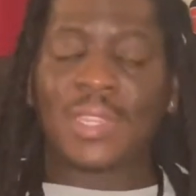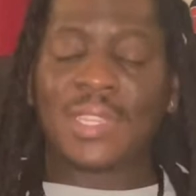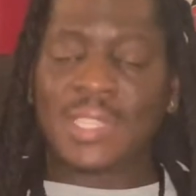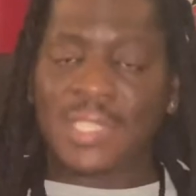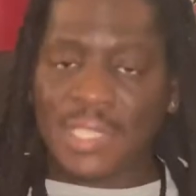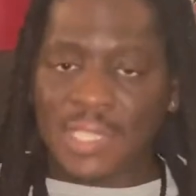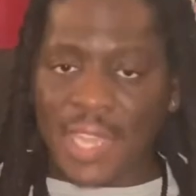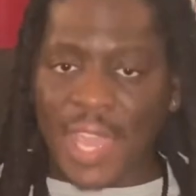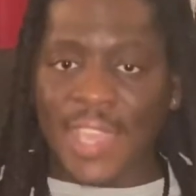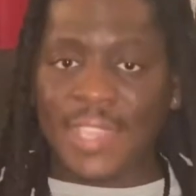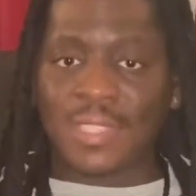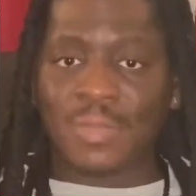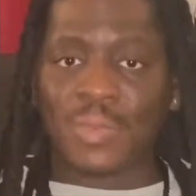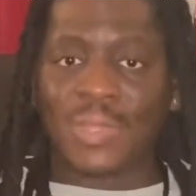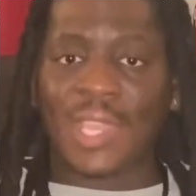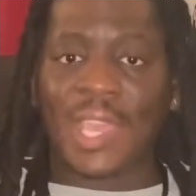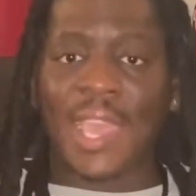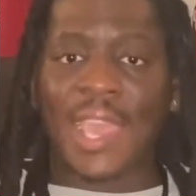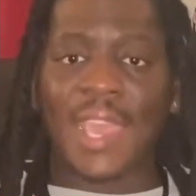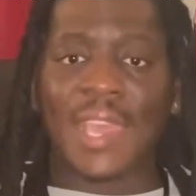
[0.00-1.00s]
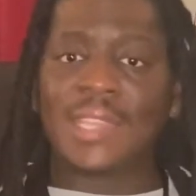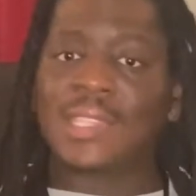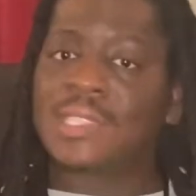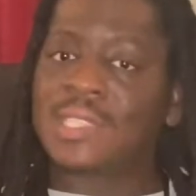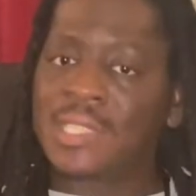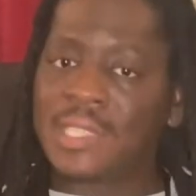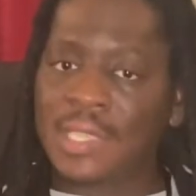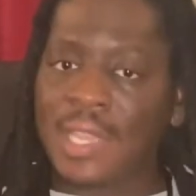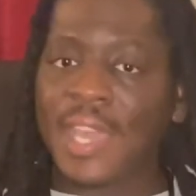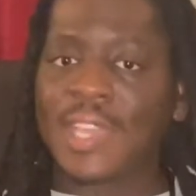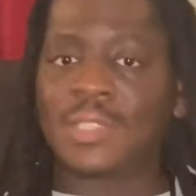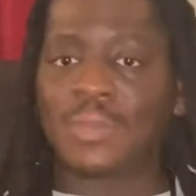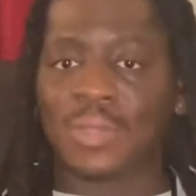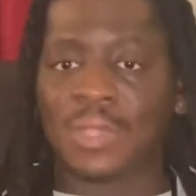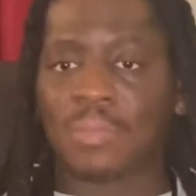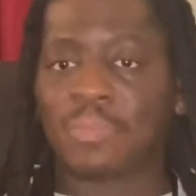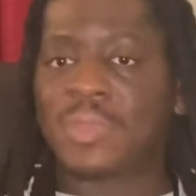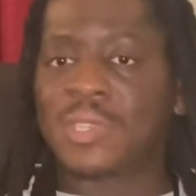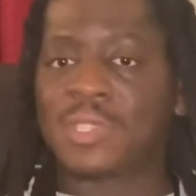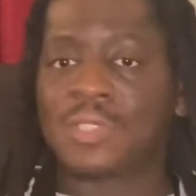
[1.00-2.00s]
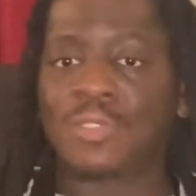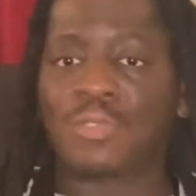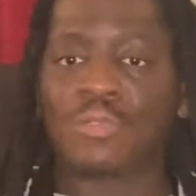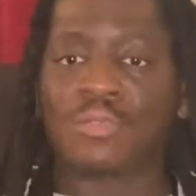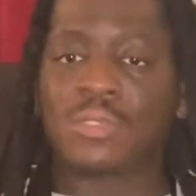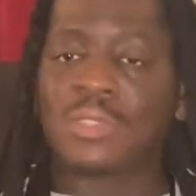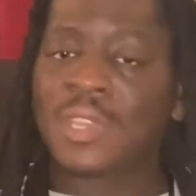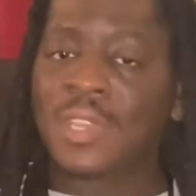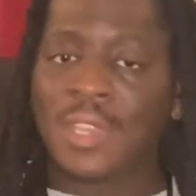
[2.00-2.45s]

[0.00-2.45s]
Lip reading: He's nice with the hands. He's nice with the pistols.